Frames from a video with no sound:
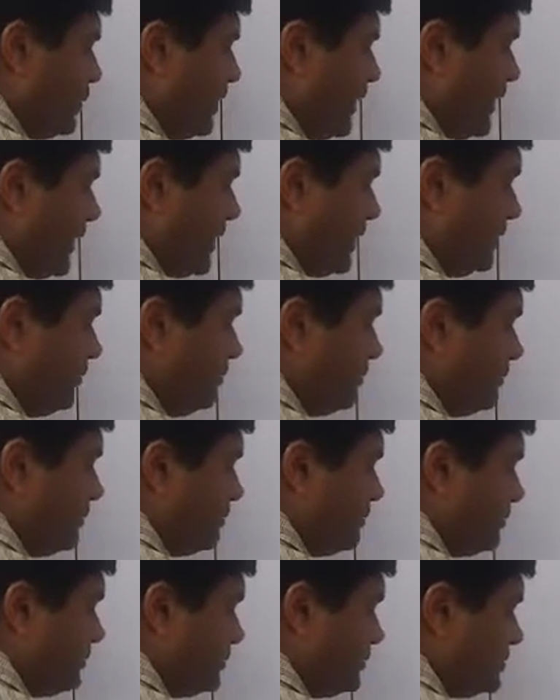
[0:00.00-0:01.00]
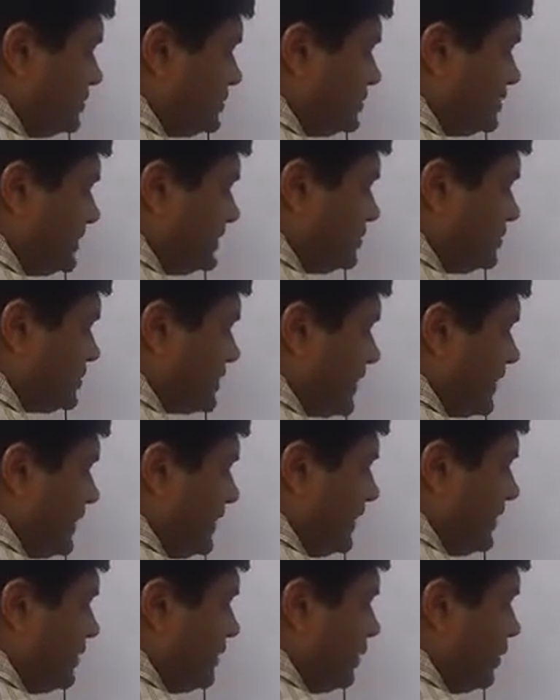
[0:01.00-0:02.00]
to have such
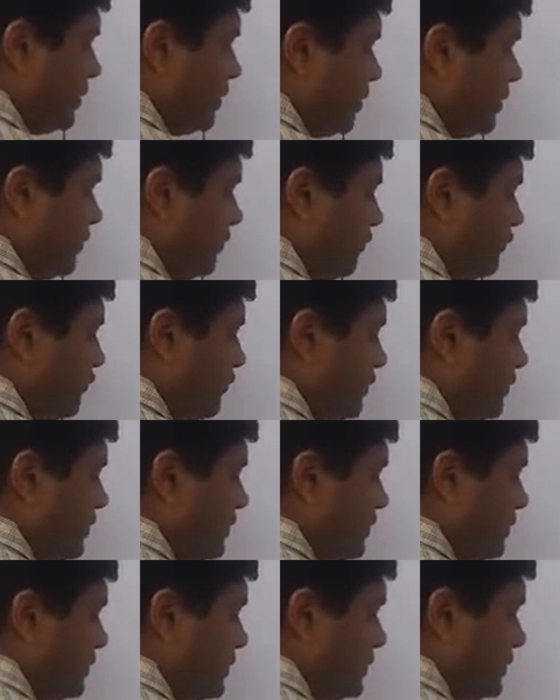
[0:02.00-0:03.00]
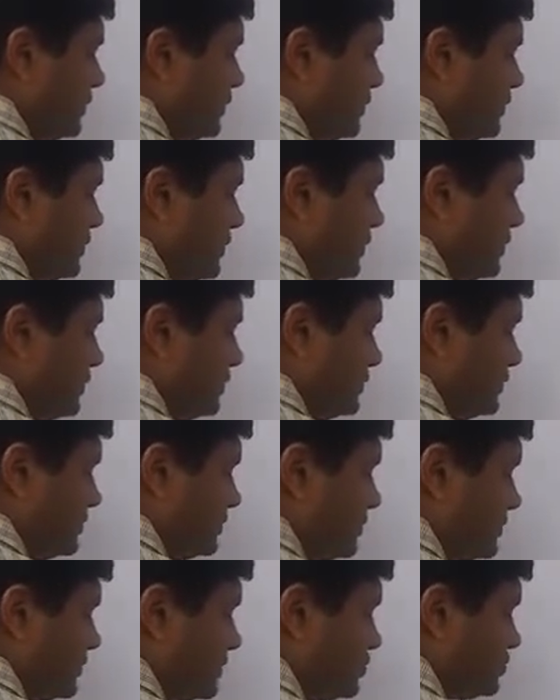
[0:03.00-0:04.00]
kind of
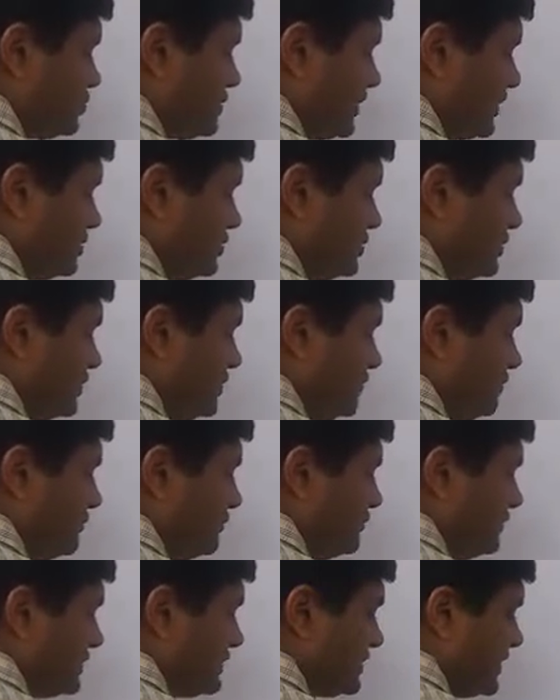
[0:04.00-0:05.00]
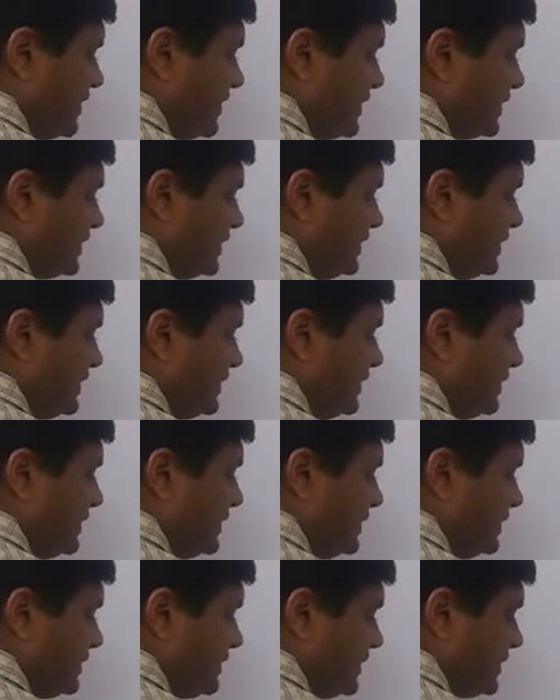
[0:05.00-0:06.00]
structure, which are the
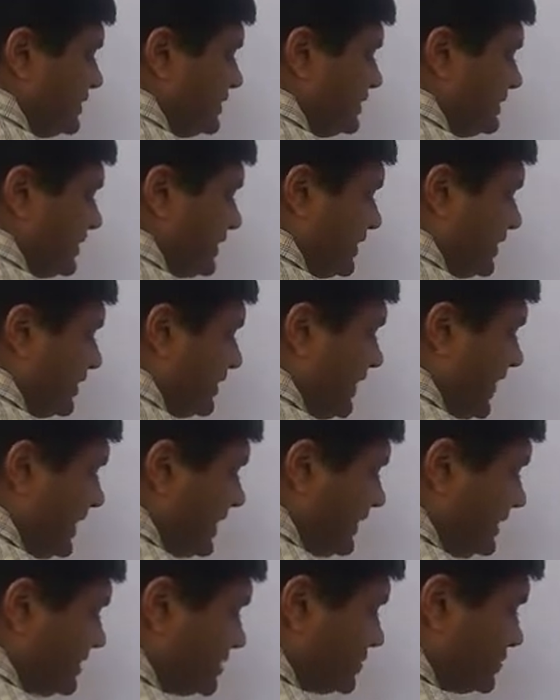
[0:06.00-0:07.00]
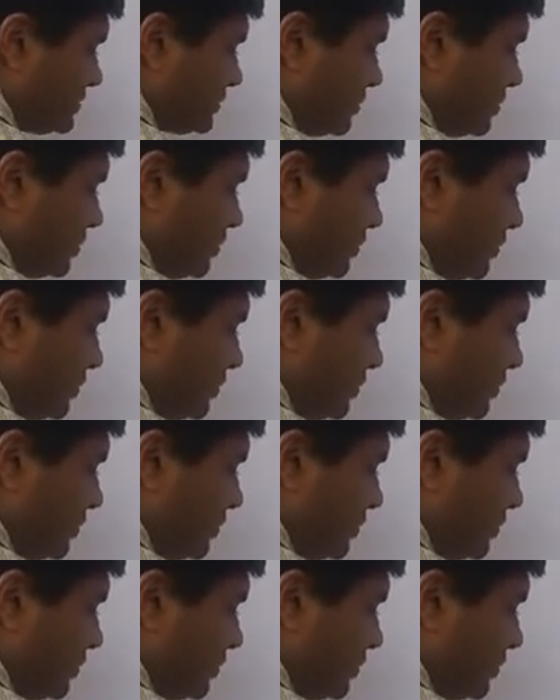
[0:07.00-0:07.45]
calyx.